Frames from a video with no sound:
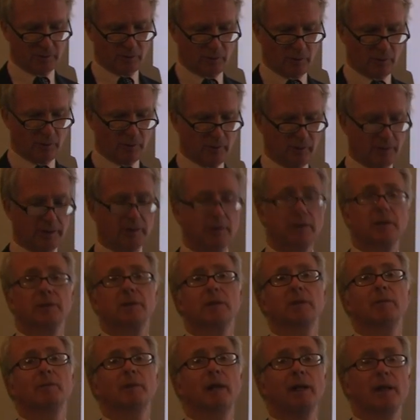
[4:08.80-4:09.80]
for
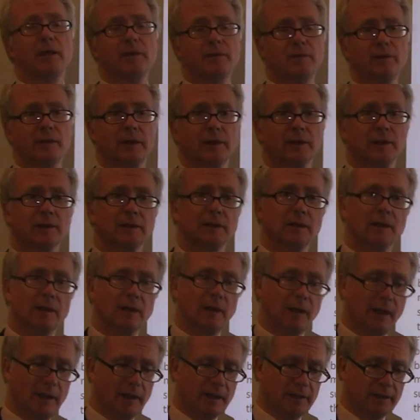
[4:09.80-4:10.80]
research in bioethics
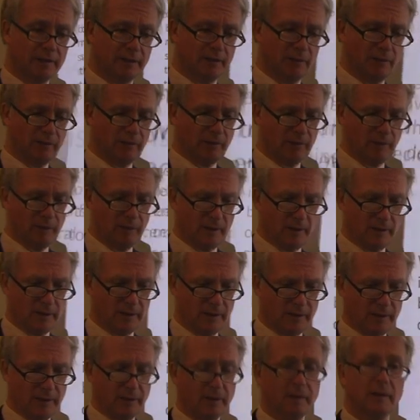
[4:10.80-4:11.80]
in the last few
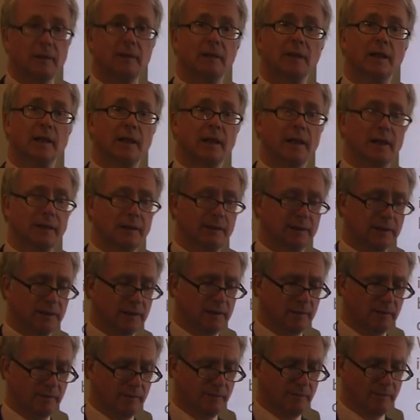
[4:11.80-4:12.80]
decades.